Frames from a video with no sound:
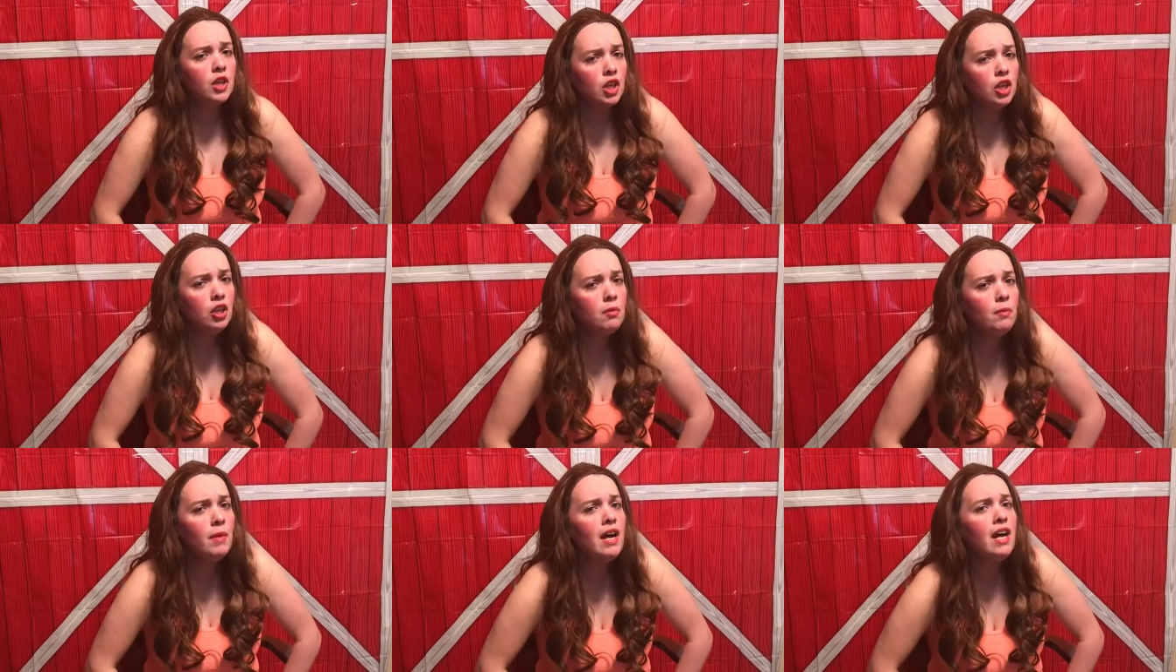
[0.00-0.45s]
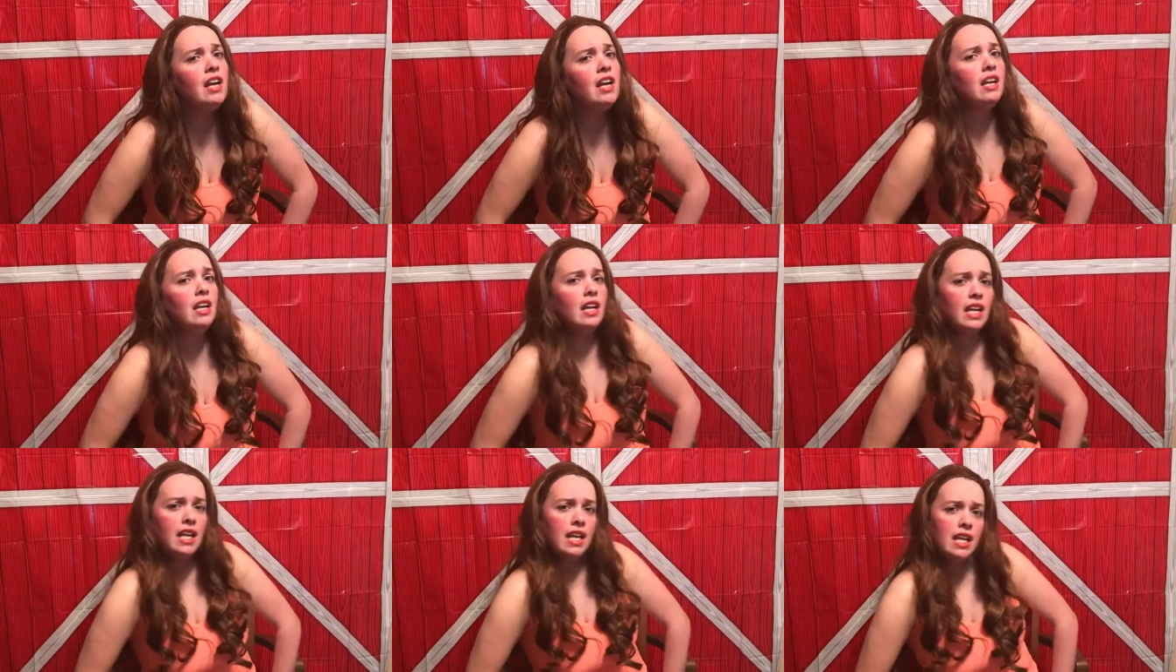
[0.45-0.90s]
you better
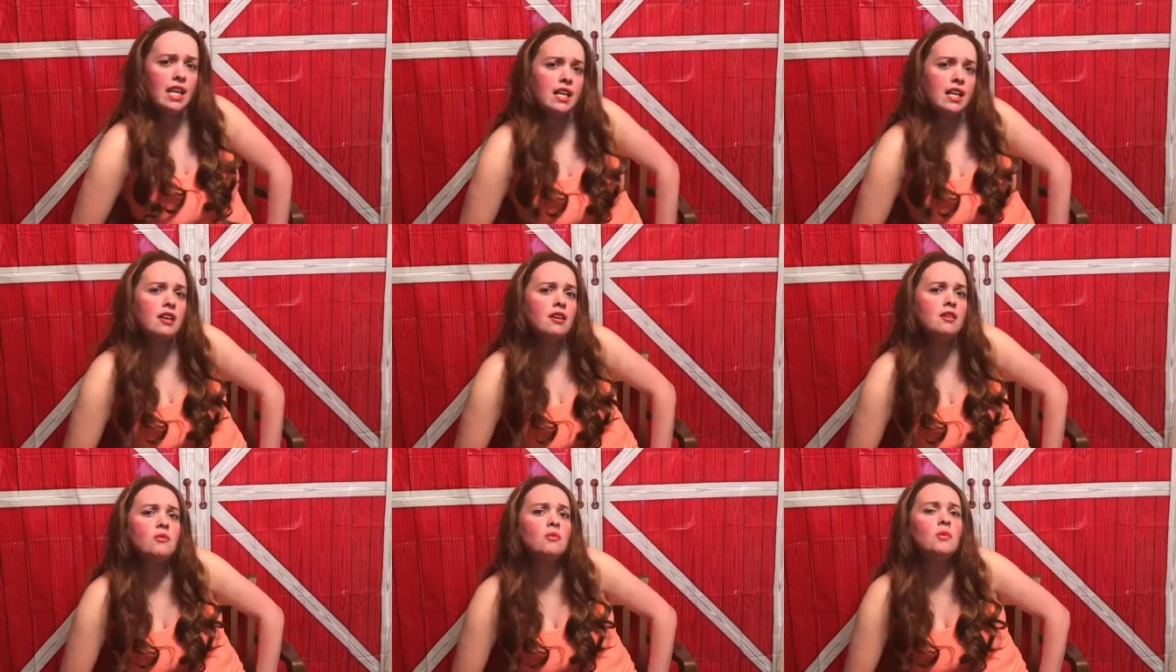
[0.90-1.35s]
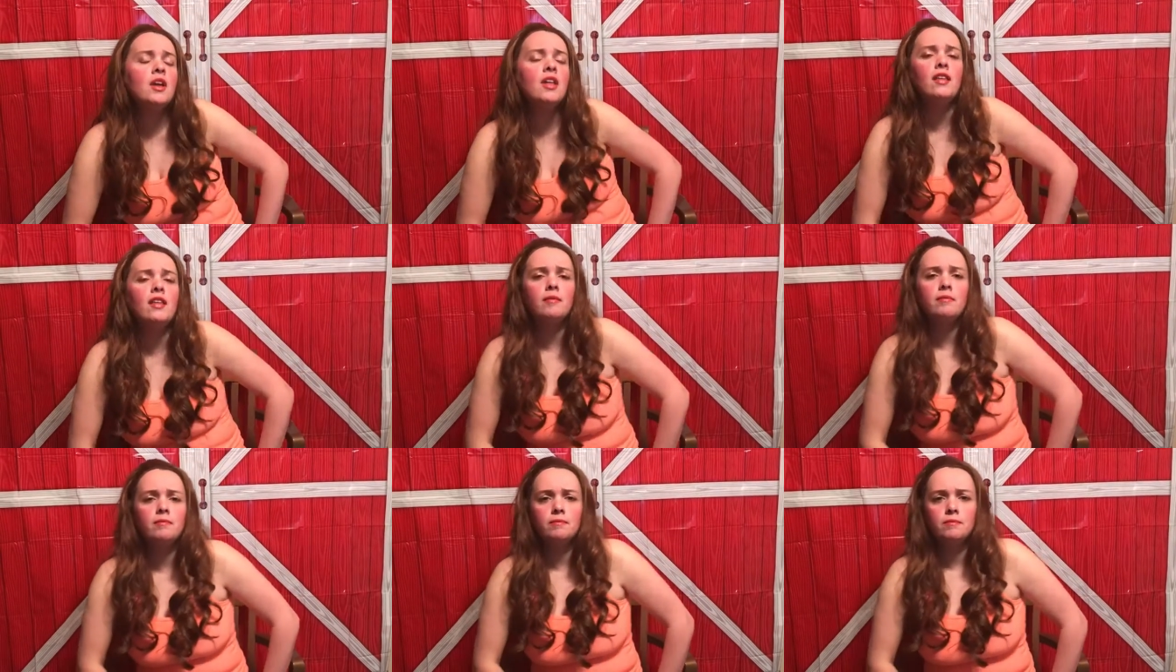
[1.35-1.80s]
lean
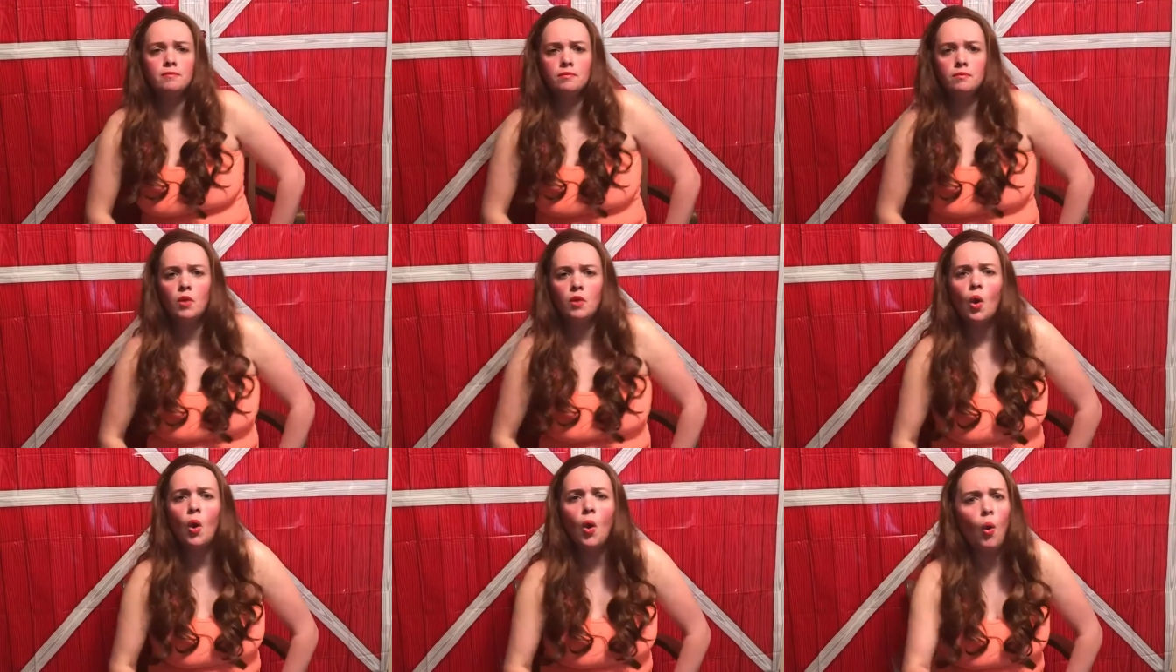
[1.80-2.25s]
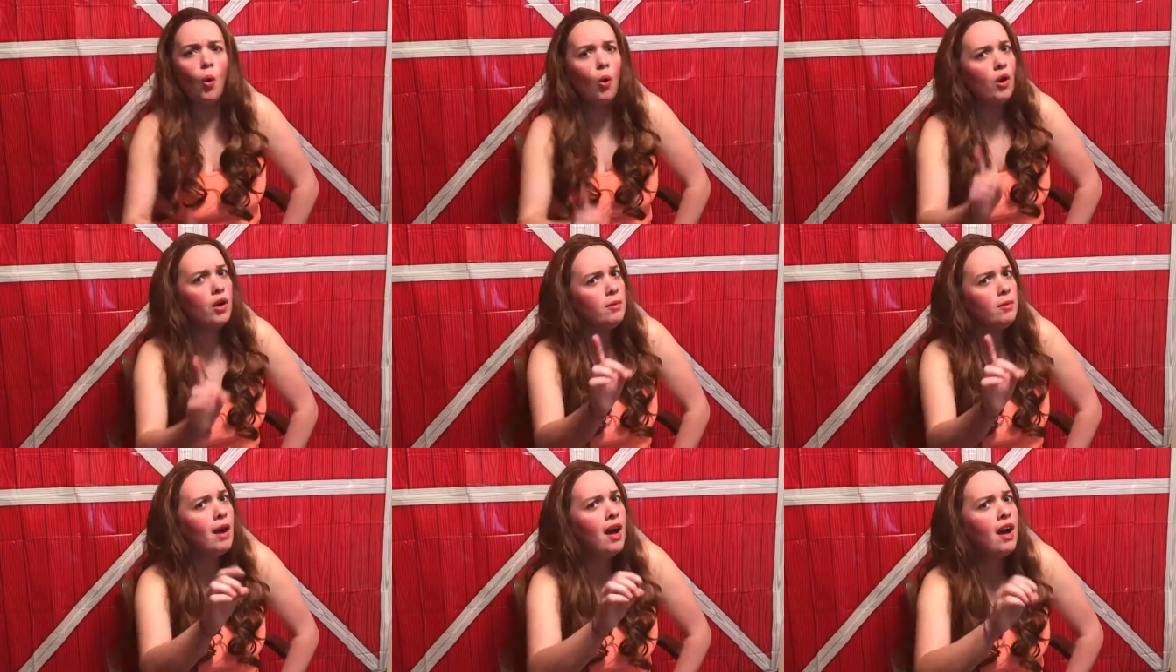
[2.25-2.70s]
with it, or
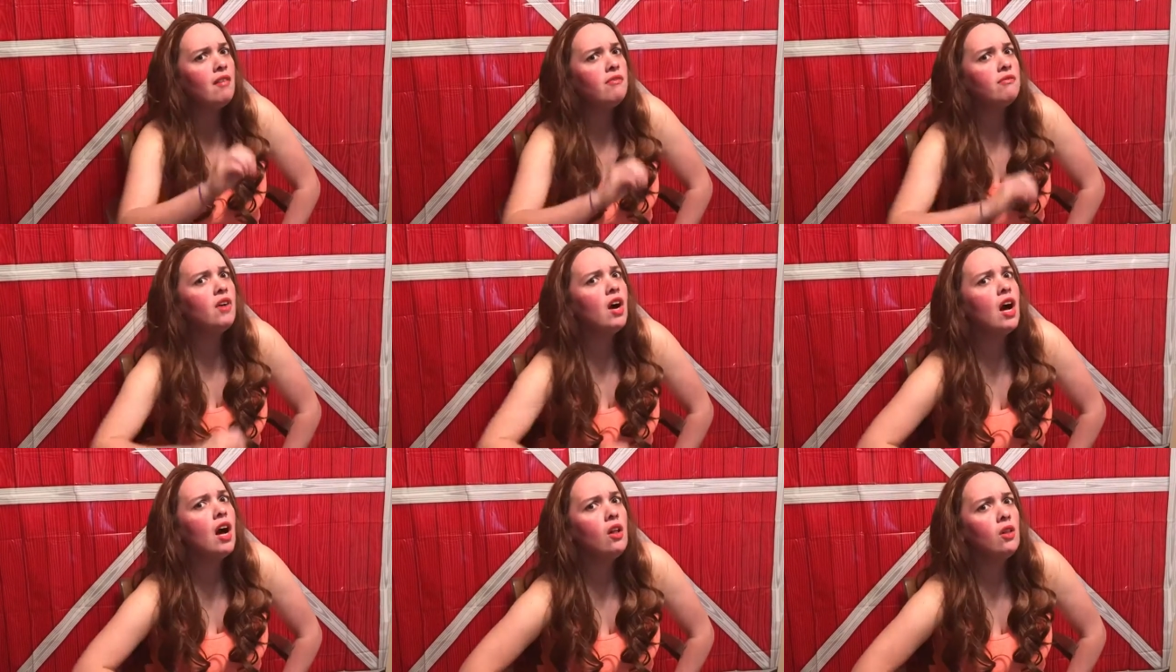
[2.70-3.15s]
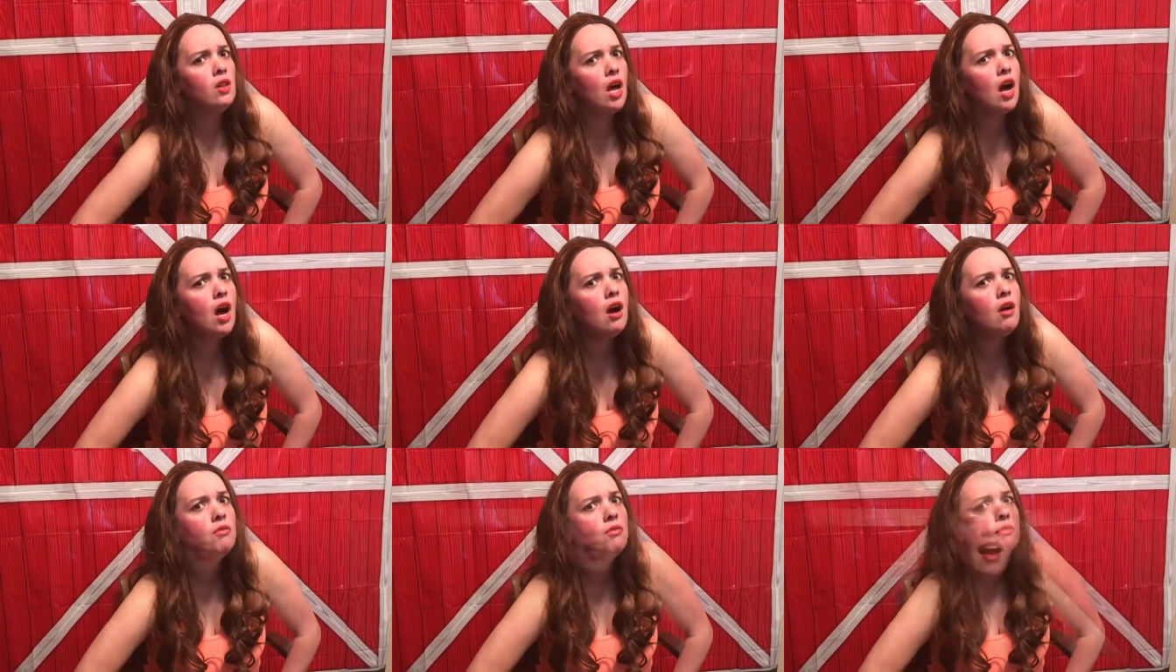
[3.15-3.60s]
you might fall
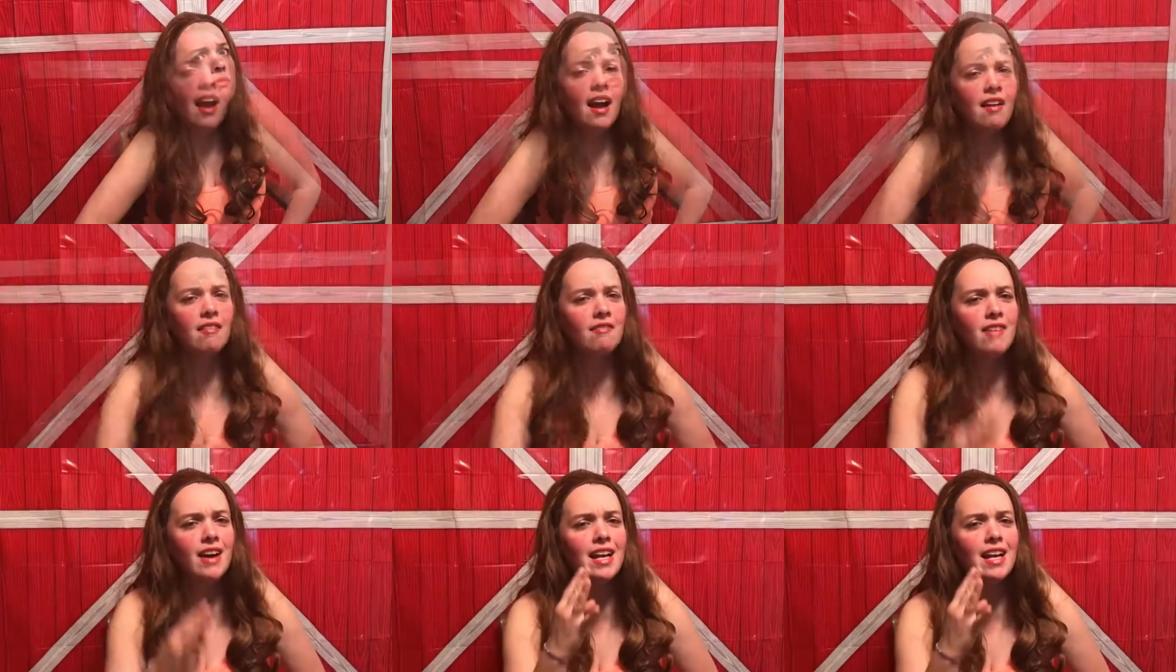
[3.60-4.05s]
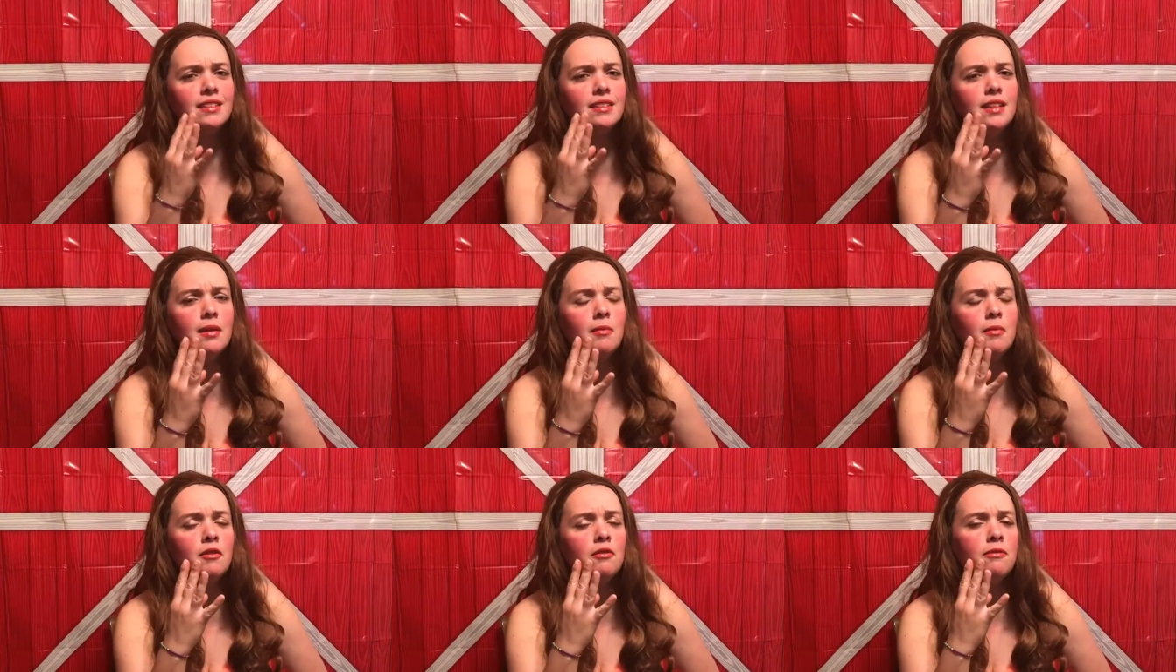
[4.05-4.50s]
off. Advice
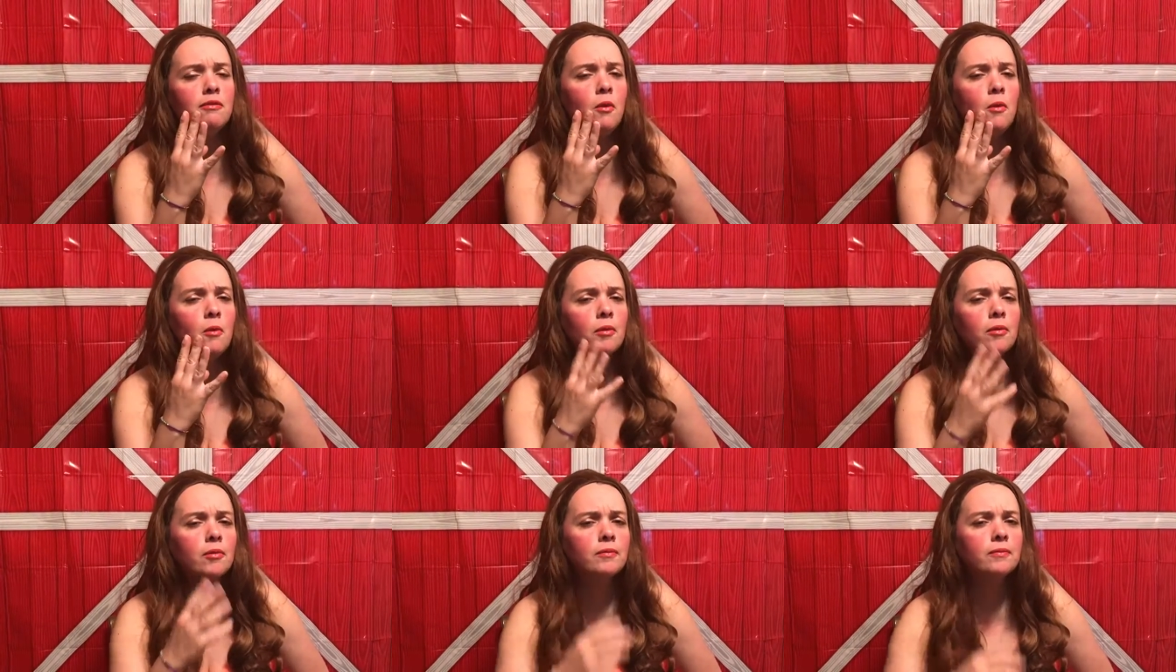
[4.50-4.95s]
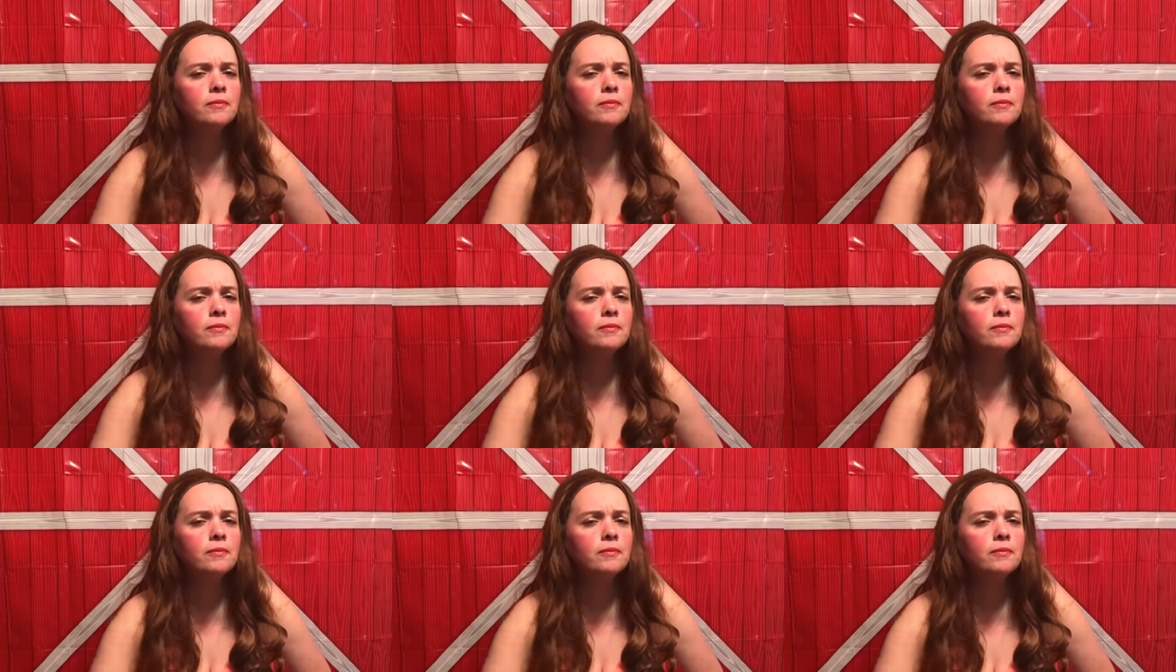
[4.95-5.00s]
number four,